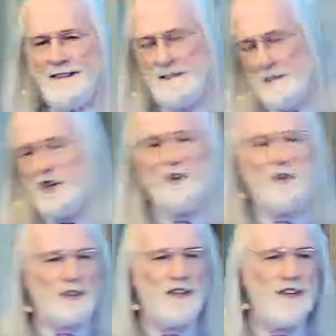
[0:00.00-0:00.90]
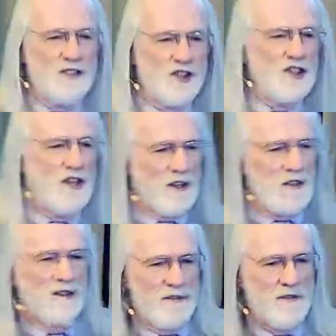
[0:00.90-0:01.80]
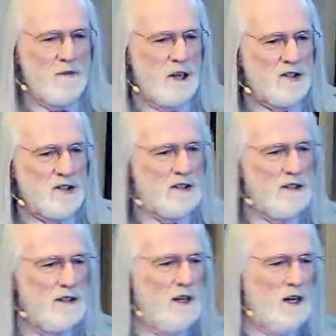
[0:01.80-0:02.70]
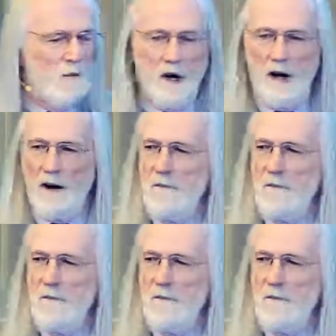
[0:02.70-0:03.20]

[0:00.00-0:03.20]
Google doesn't share this information, but